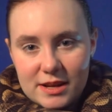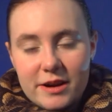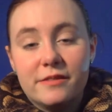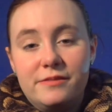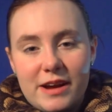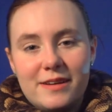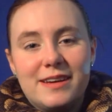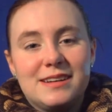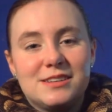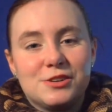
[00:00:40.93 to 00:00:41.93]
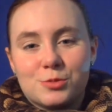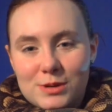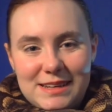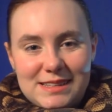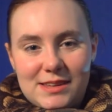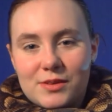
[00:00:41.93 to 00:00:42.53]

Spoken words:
there are varying degrees of